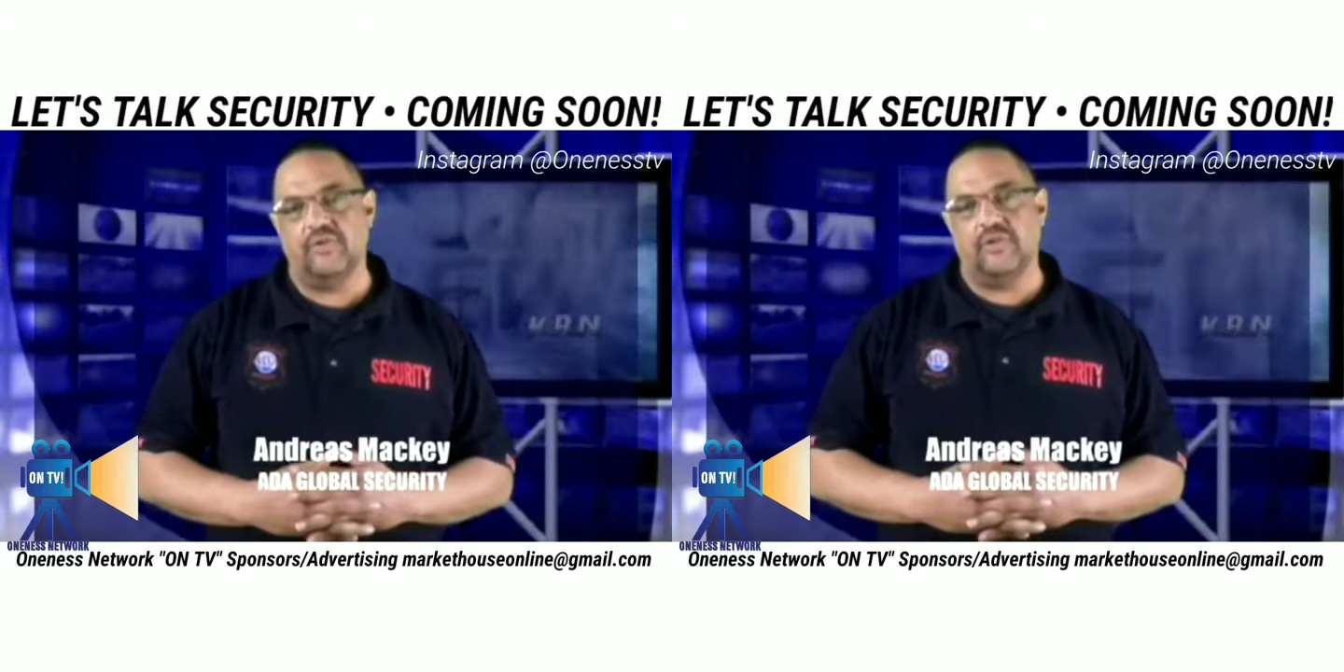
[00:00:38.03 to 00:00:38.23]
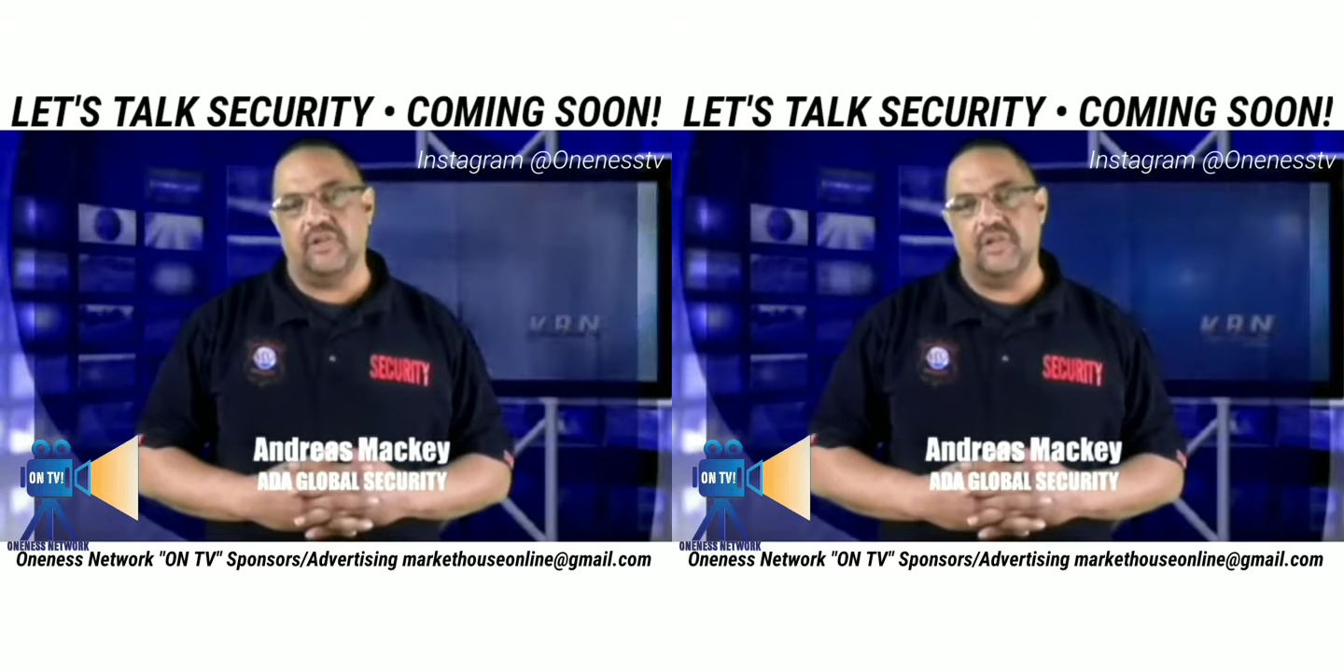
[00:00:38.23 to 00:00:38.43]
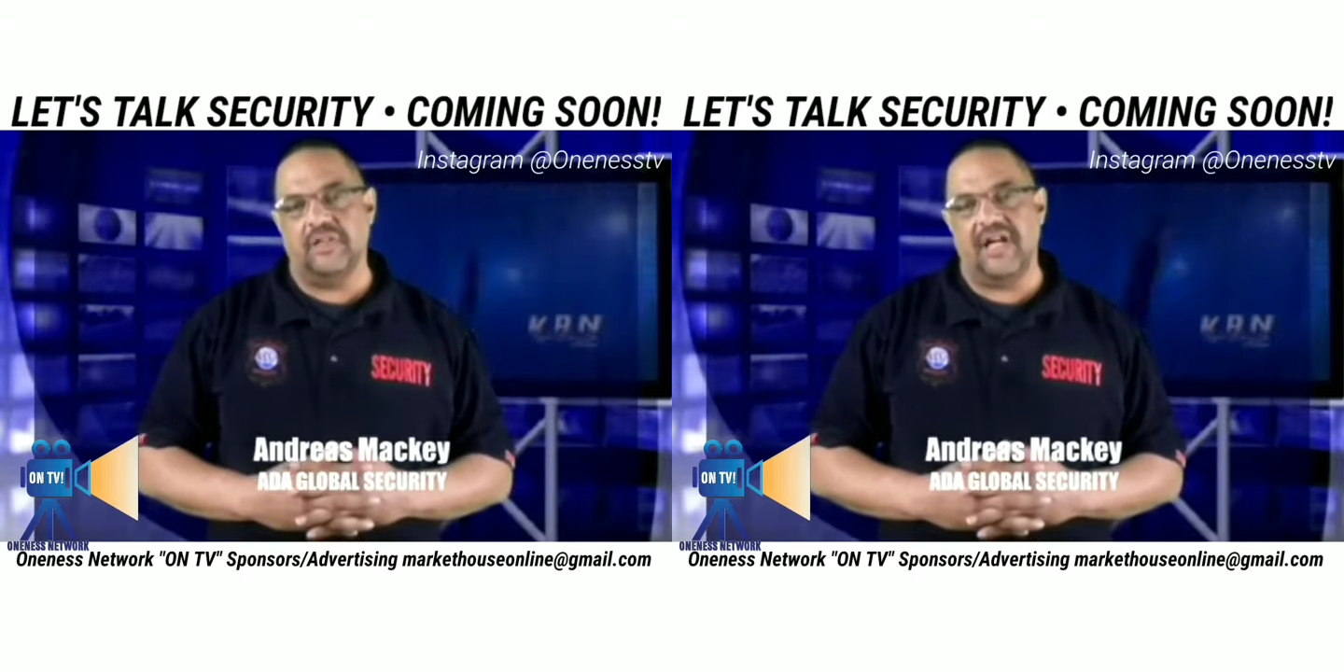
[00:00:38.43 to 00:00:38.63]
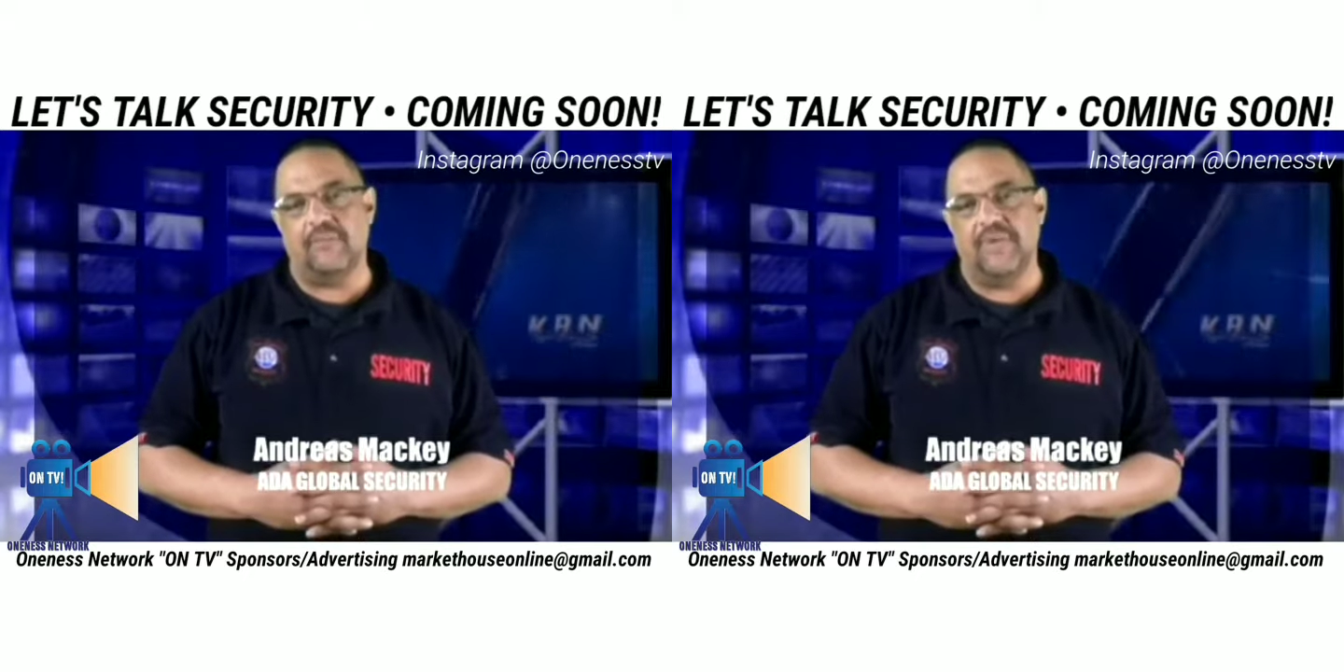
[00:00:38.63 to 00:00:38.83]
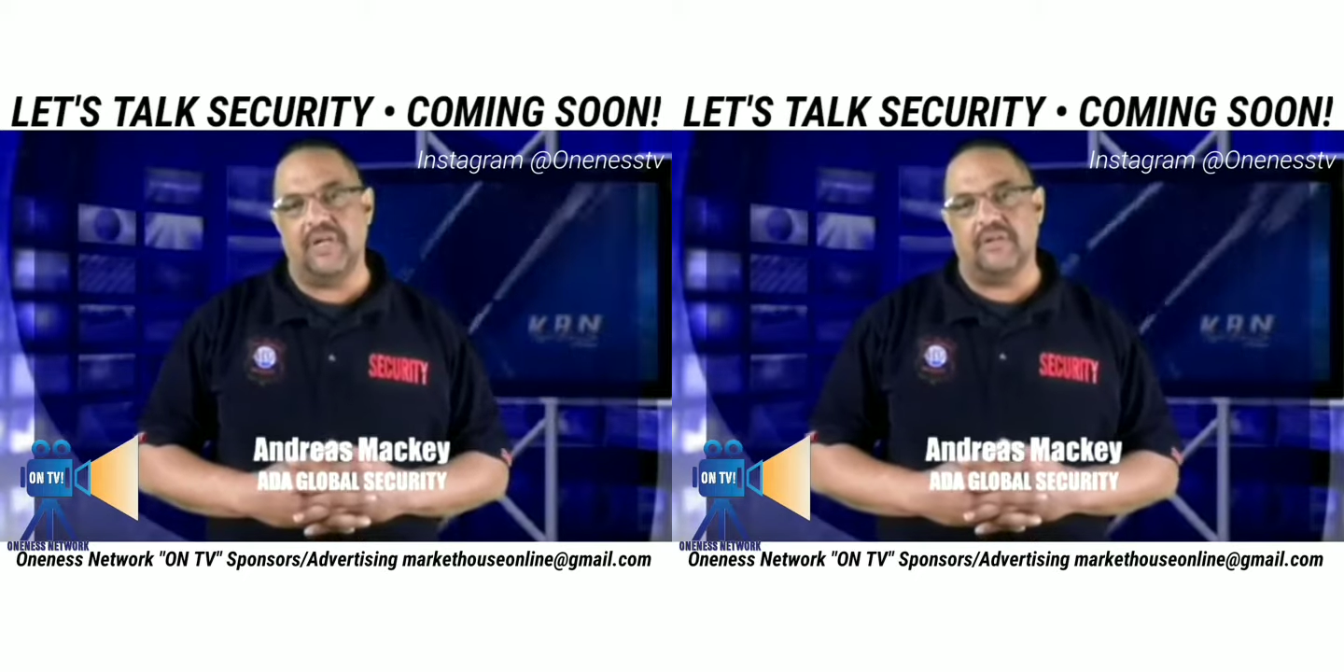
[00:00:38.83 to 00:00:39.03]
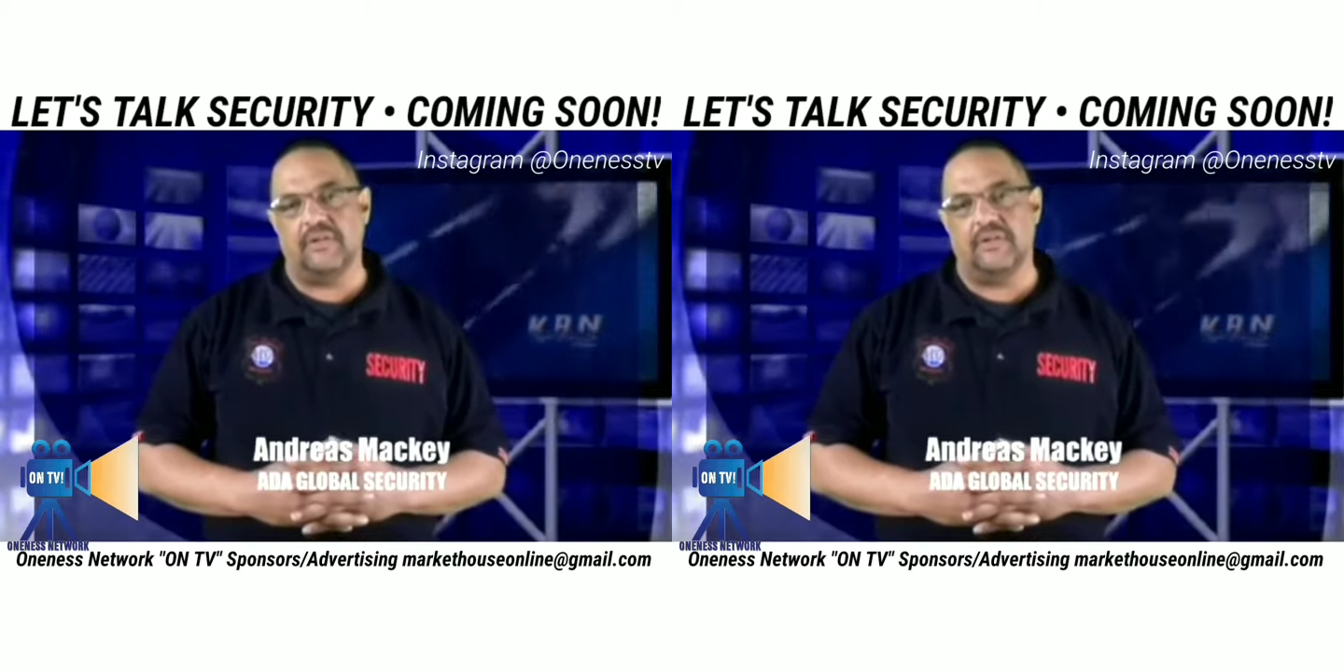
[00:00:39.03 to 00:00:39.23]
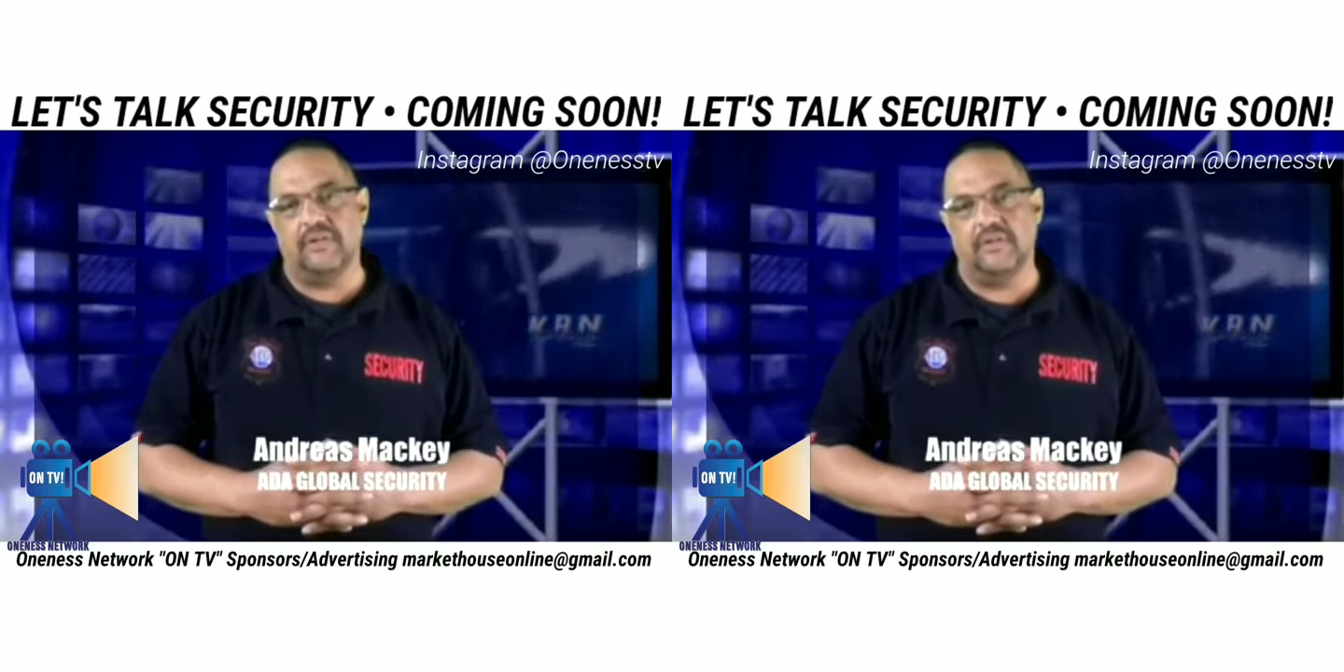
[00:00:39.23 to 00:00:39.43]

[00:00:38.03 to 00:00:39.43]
do it a lot better.